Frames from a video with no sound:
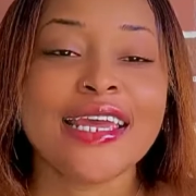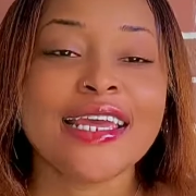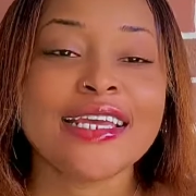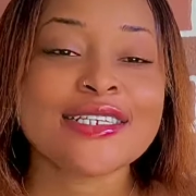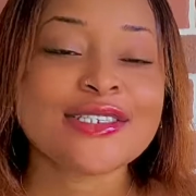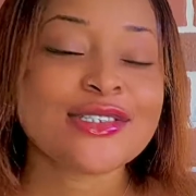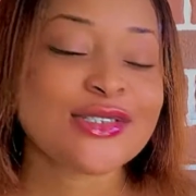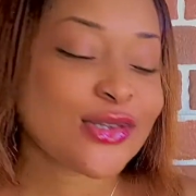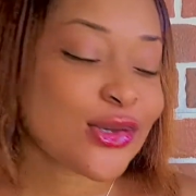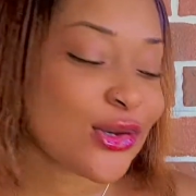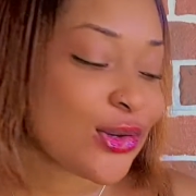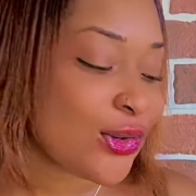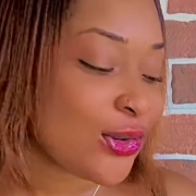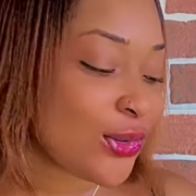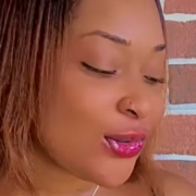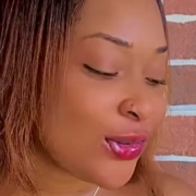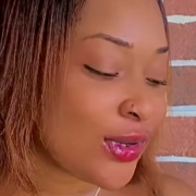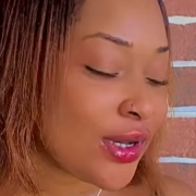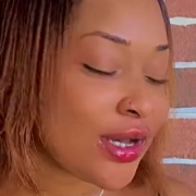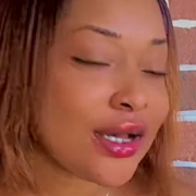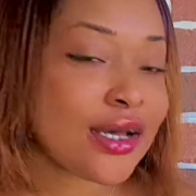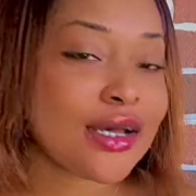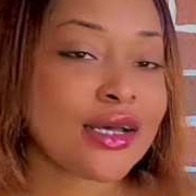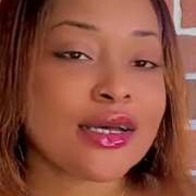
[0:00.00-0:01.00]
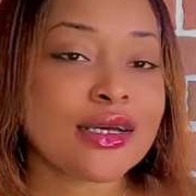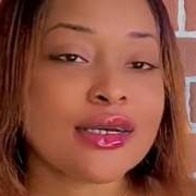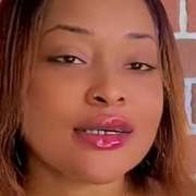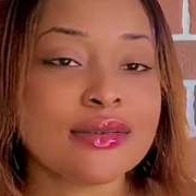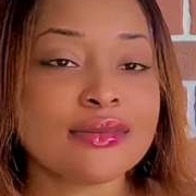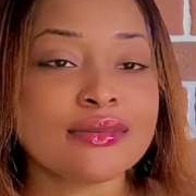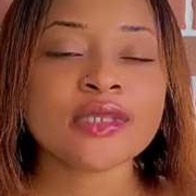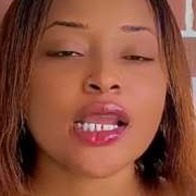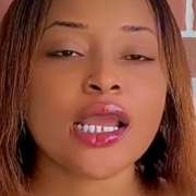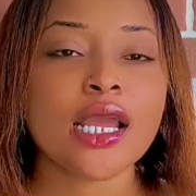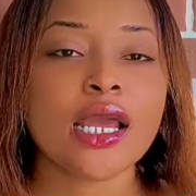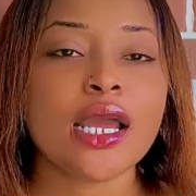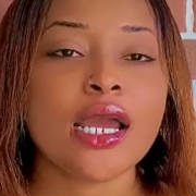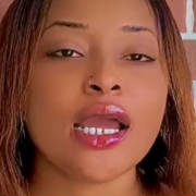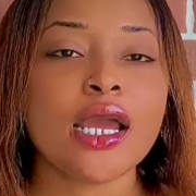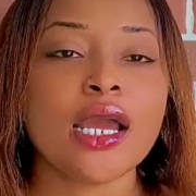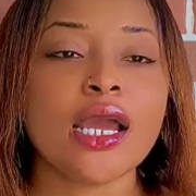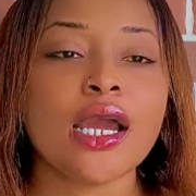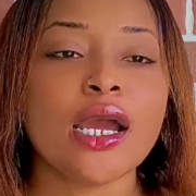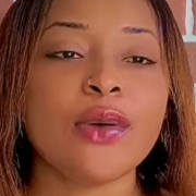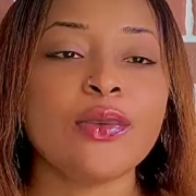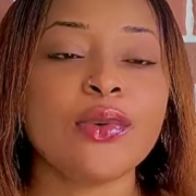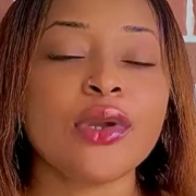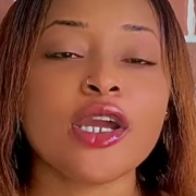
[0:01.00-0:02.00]
So
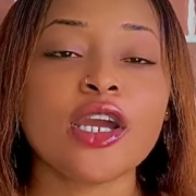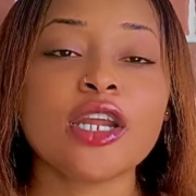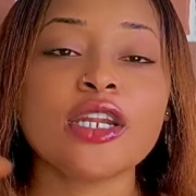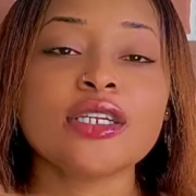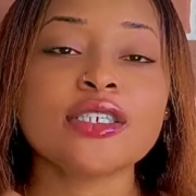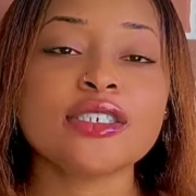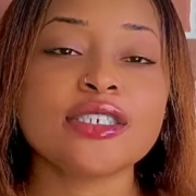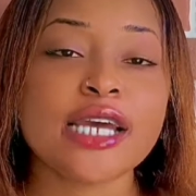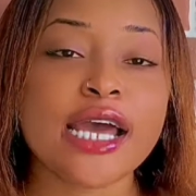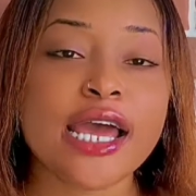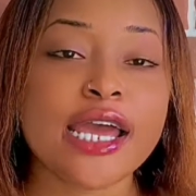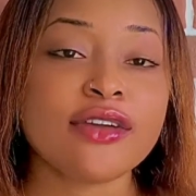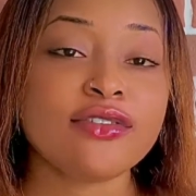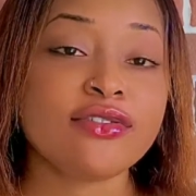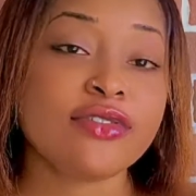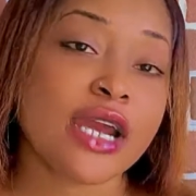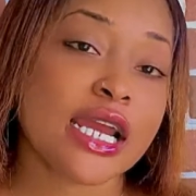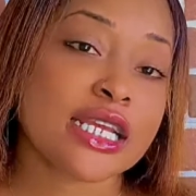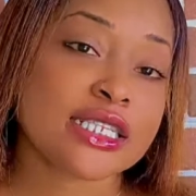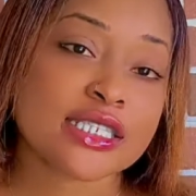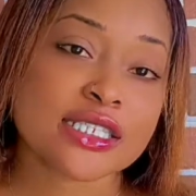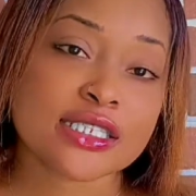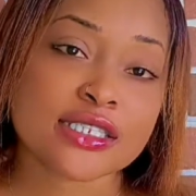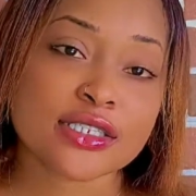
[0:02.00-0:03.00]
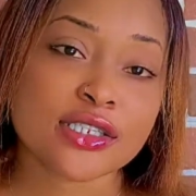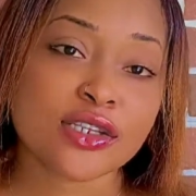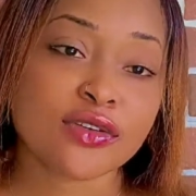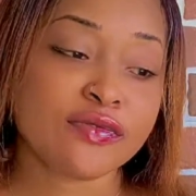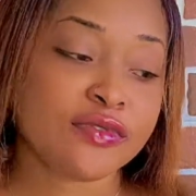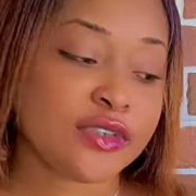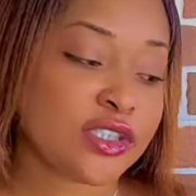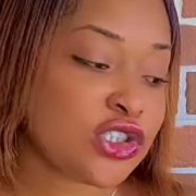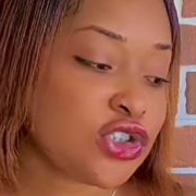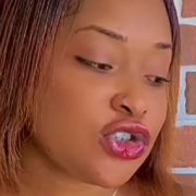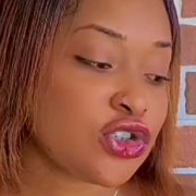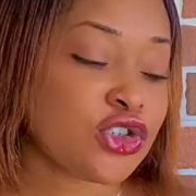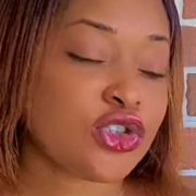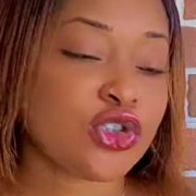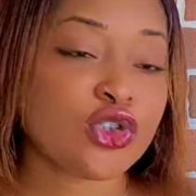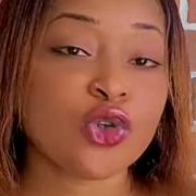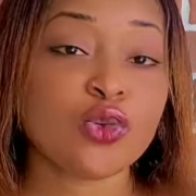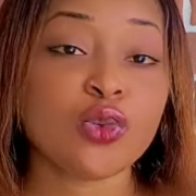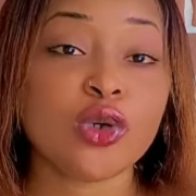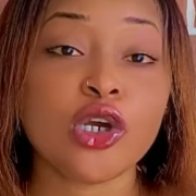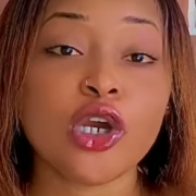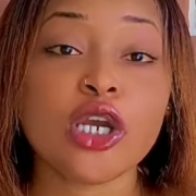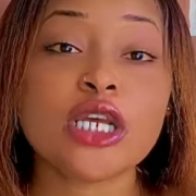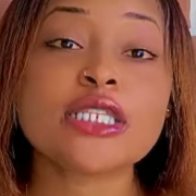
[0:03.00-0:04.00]
we're gonna dive right into the video. So
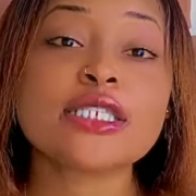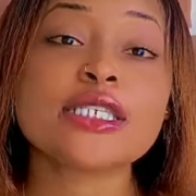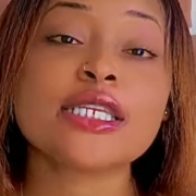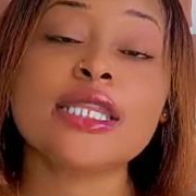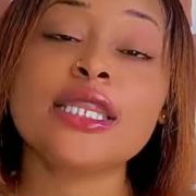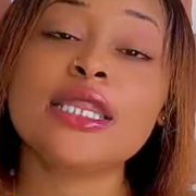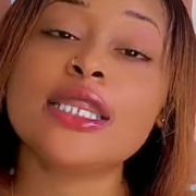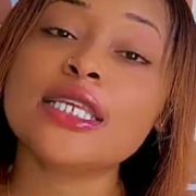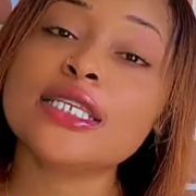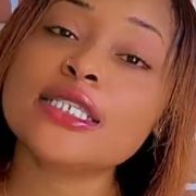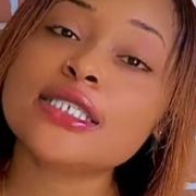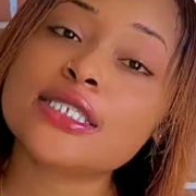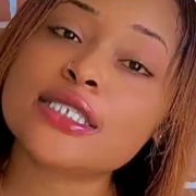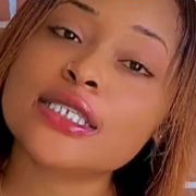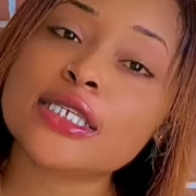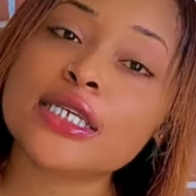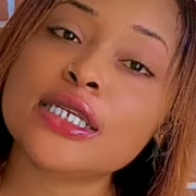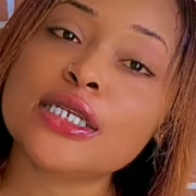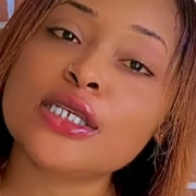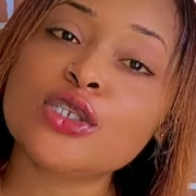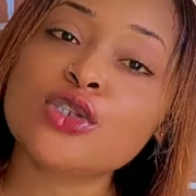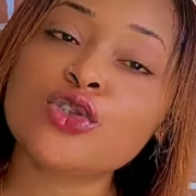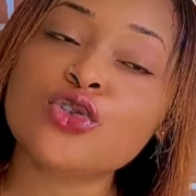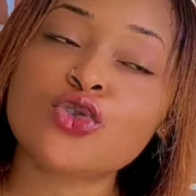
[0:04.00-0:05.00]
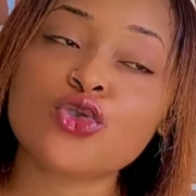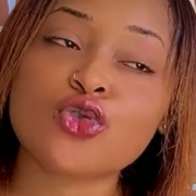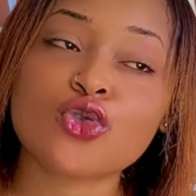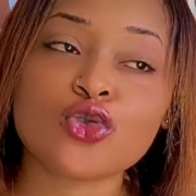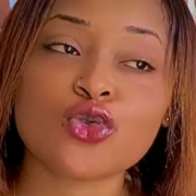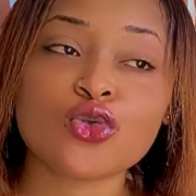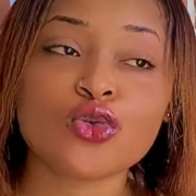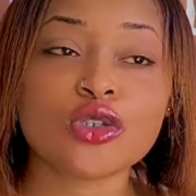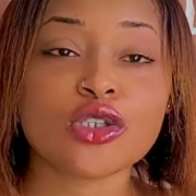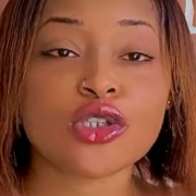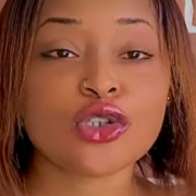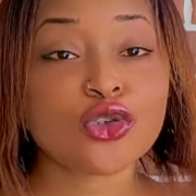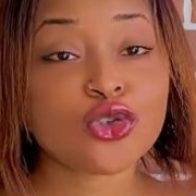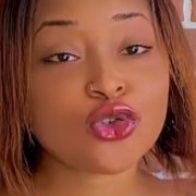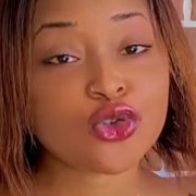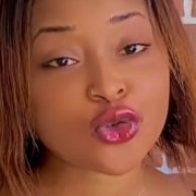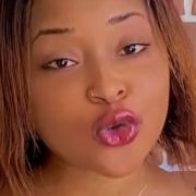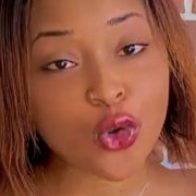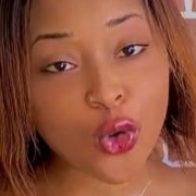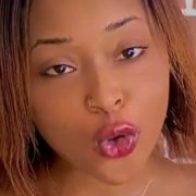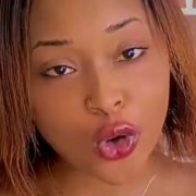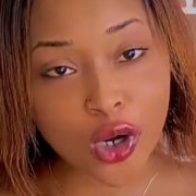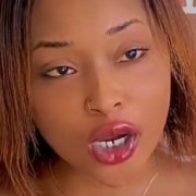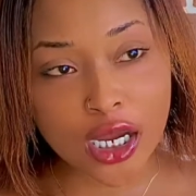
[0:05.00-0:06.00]
we're going to listen to the
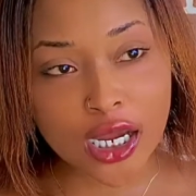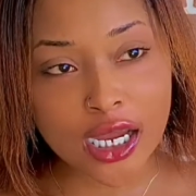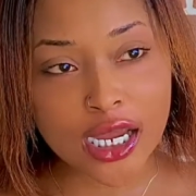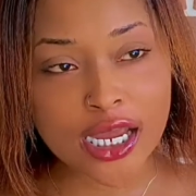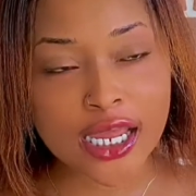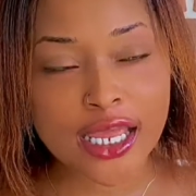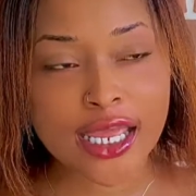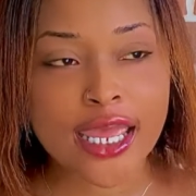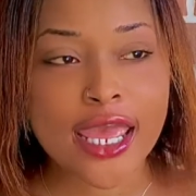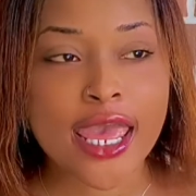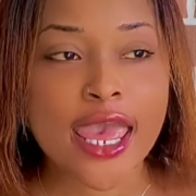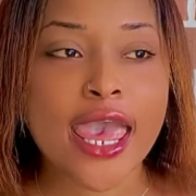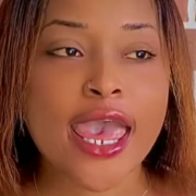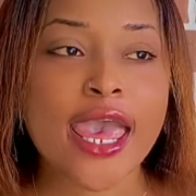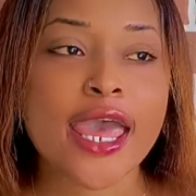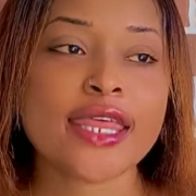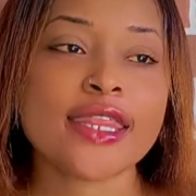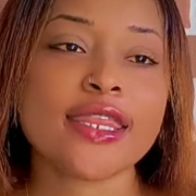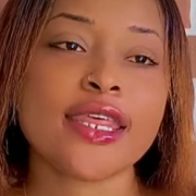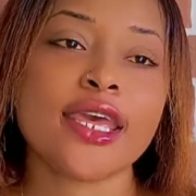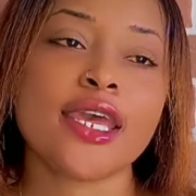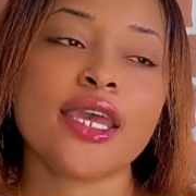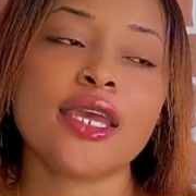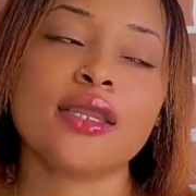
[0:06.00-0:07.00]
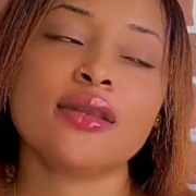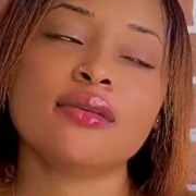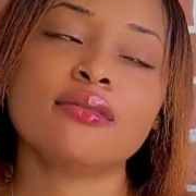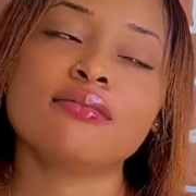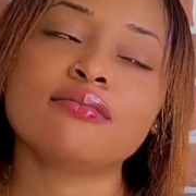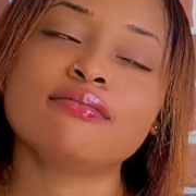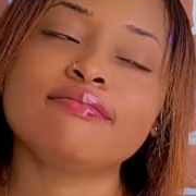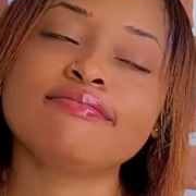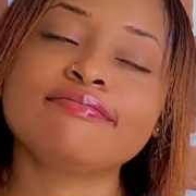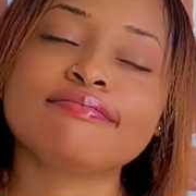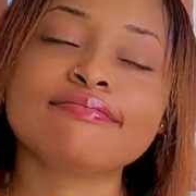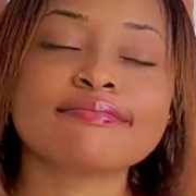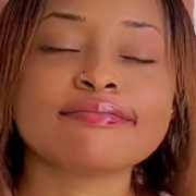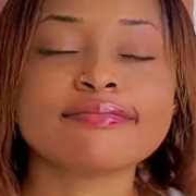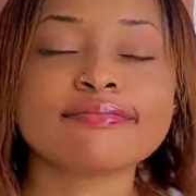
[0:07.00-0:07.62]
song and then